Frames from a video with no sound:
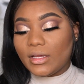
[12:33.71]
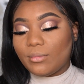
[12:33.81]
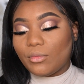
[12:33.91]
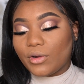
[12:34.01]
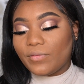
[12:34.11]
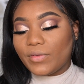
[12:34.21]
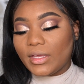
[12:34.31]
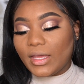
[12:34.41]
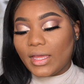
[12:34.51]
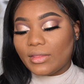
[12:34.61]

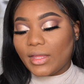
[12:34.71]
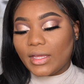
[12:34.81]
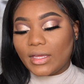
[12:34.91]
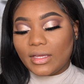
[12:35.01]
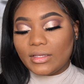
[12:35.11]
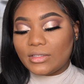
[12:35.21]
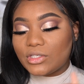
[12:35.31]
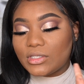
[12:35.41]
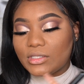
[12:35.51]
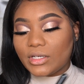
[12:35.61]
Morphe and like it
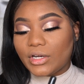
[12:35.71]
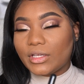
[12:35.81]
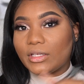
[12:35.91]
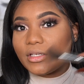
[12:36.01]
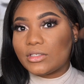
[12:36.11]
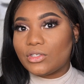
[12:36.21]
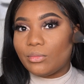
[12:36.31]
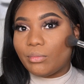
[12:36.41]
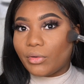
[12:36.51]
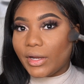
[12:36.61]
just started to
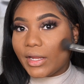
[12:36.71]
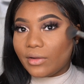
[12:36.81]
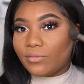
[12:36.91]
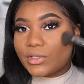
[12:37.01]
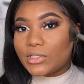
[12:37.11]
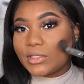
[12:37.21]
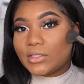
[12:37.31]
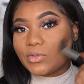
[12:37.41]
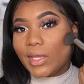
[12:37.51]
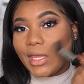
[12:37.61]
break unfortunately
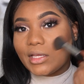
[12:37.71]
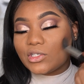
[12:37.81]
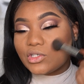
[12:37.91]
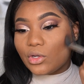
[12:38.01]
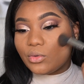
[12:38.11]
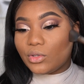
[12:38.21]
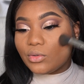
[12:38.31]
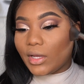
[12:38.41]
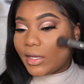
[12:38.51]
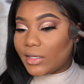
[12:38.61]
so I can't show you
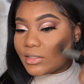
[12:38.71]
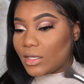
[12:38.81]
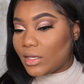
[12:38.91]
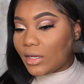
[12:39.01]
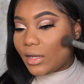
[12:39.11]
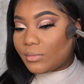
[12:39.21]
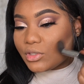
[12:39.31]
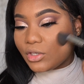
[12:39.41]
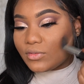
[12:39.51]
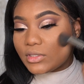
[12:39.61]
guys. I'm
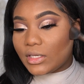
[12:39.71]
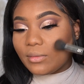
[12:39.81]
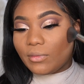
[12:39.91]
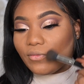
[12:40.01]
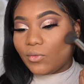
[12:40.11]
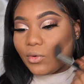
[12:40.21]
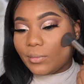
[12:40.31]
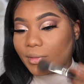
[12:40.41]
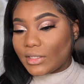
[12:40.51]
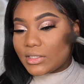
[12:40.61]
sure you've seen it before
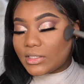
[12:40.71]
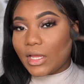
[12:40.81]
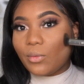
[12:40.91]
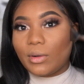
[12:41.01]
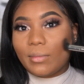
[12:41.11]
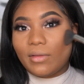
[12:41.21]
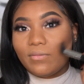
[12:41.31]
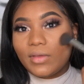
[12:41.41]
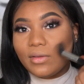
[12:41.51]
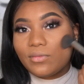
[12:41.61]
but this is like one of my
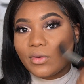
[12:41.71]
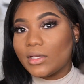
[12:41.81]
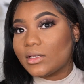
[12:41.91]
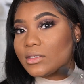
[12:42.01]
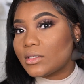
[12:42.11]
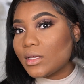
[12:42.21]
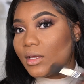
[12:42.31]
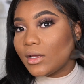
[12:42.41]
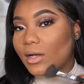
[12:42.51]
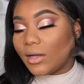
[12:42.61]
favorites.
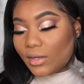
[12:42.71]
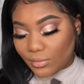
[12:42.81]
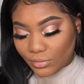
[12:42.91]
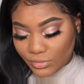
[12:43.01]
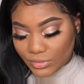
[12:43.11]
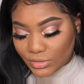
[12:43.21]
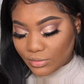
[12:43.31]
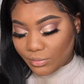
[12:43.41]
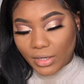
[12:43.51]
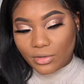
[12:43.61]
Um, oh, is there
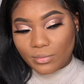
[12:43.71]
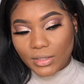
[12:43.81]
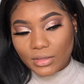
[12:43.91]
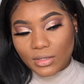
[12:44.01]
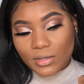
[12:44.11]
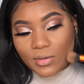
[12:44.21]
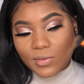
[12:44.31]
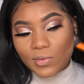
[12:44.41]
some powder back there?